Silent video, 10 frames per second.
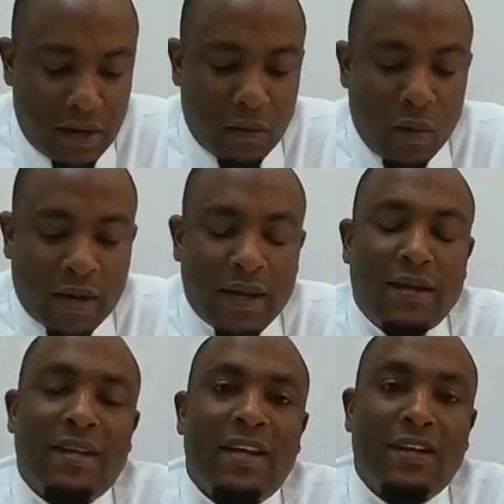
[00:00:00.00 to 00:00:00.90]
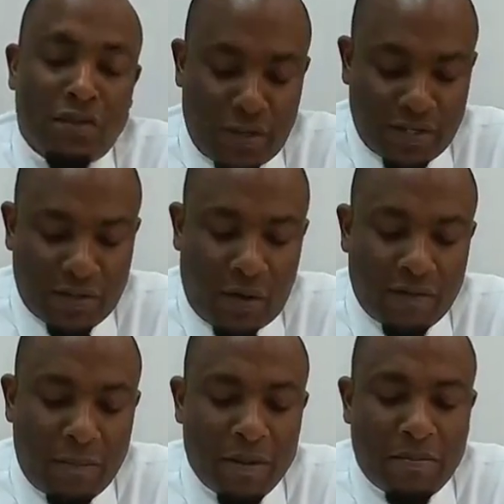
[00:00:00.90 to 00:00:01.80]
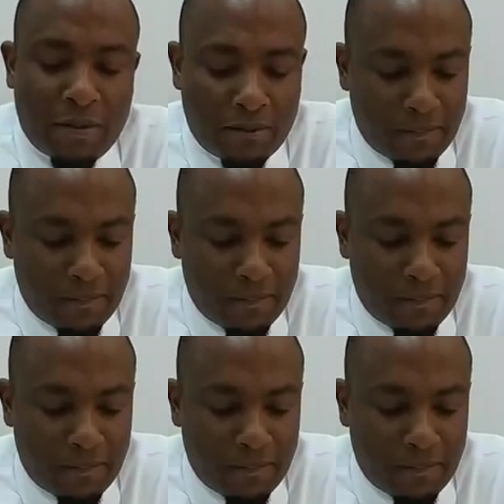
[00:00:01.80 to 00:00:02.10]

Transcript: and work in the interest of the people.